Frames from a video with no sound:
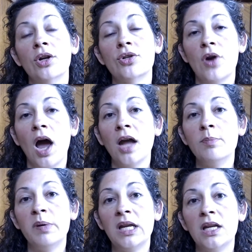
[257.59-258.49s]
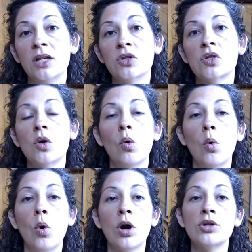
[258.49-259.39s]
dried beans,
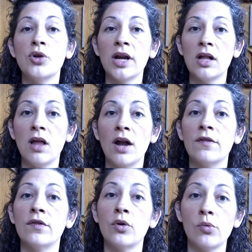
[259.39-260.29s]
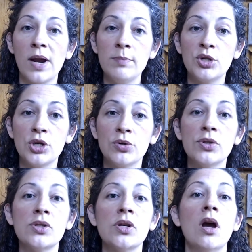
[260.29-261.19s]
or drink a lot of grape
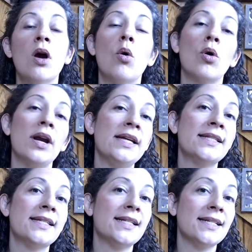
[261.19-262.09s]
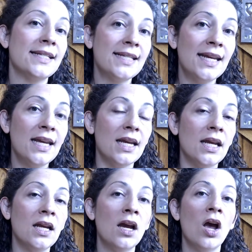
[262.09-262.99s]
juice or instant
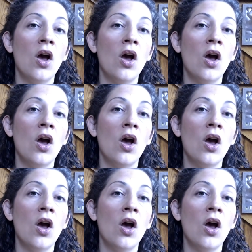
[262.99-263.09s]
tea,